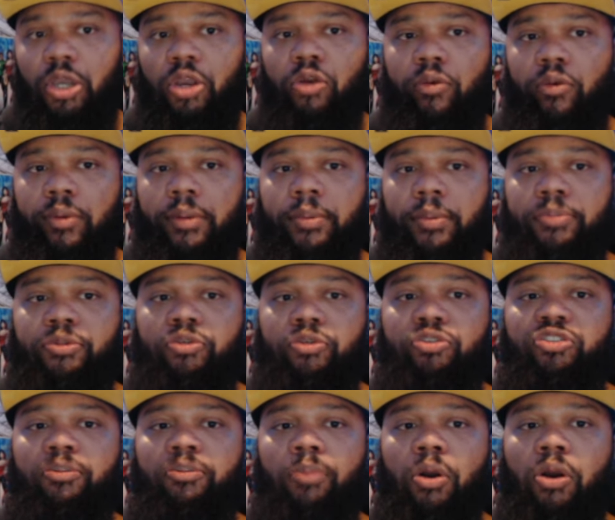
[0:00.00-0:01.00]
Kareem
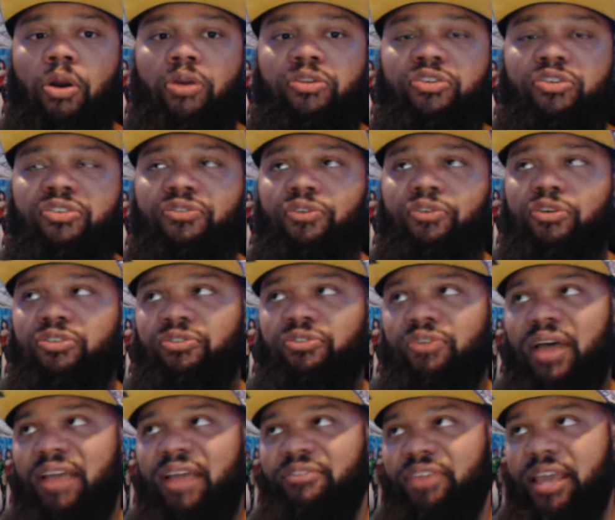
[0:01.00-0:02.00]
Abdul-Jabbar in those first
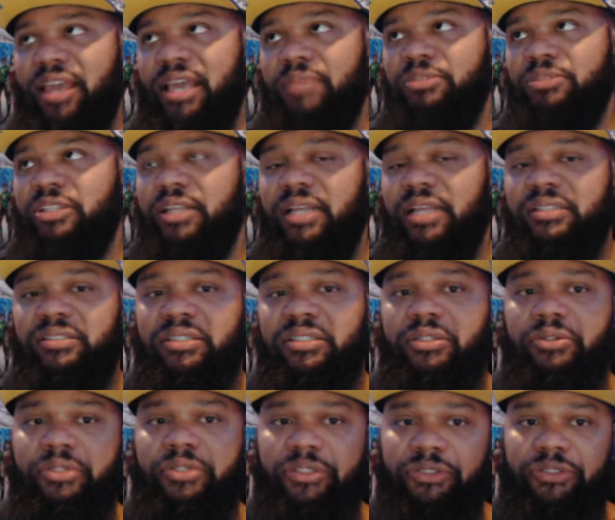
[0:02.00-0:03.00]
five games of that
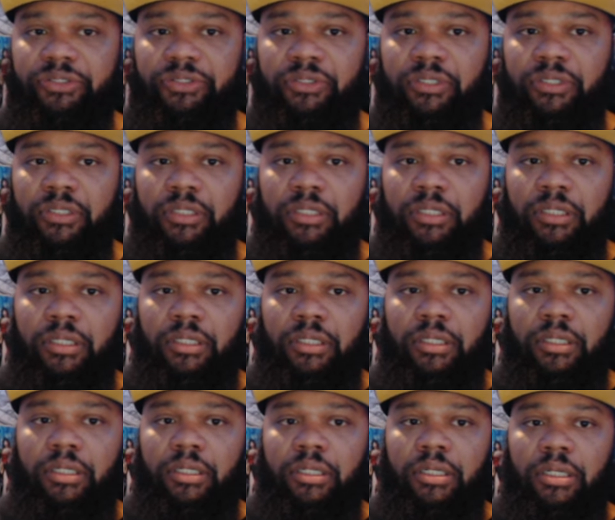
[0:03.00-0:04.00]
series
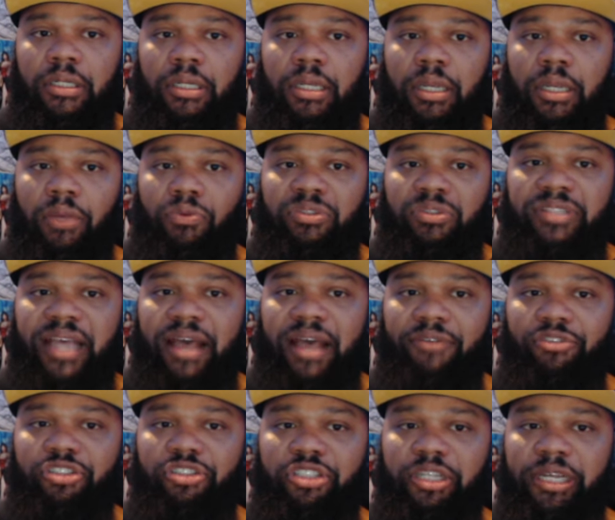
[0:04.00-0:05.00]
was
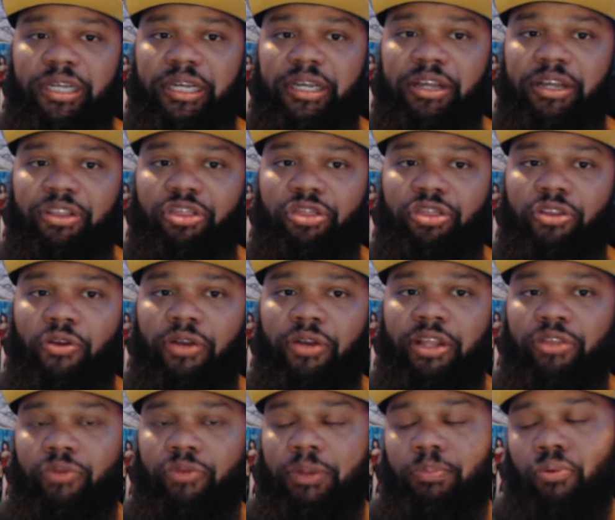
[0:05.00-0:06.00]
averaging
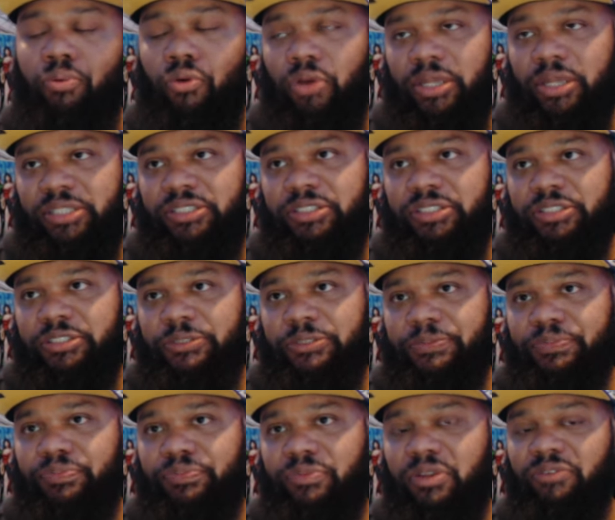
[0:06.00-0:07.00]
33 points,
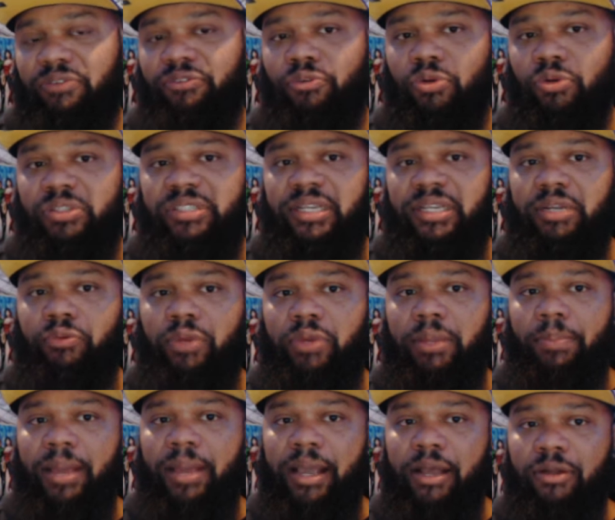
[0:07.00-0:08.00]
14
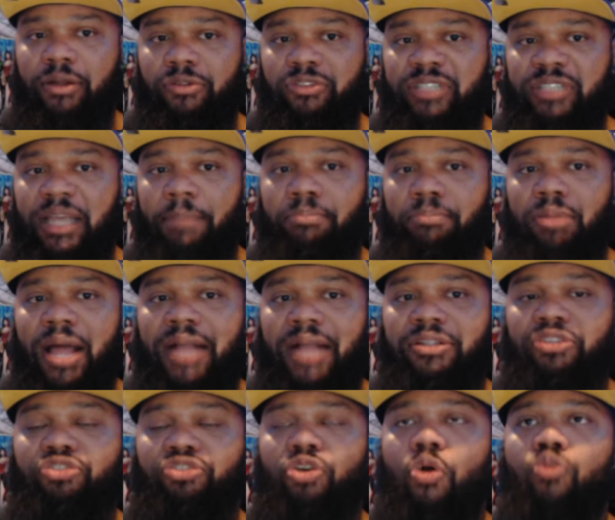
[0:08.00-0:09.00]
rebounds, had
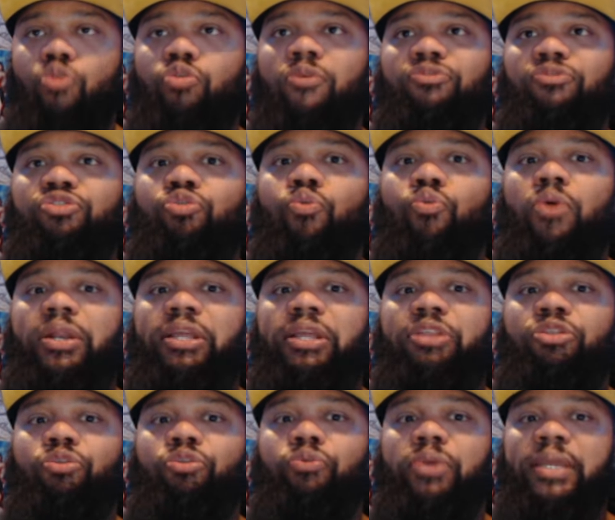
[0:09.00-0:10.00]
blocked a total of
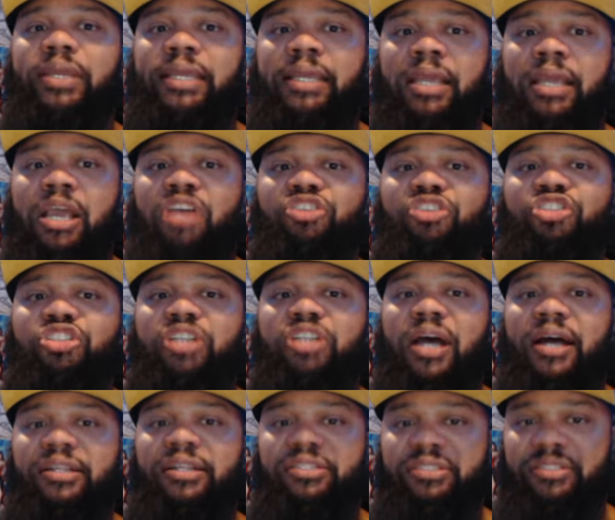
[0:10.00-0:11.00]
23
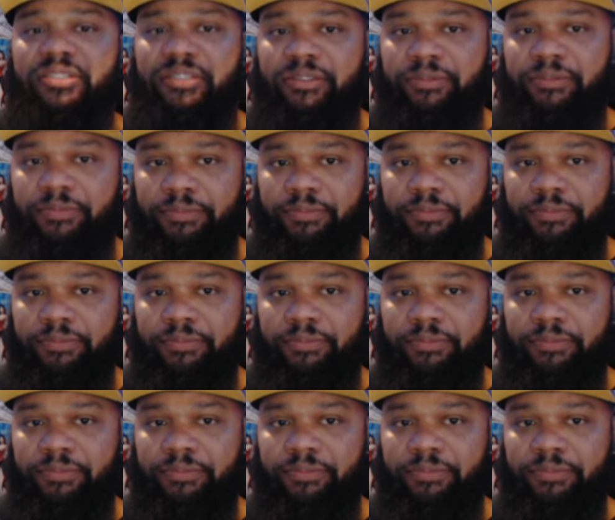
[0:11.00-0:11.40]
shots.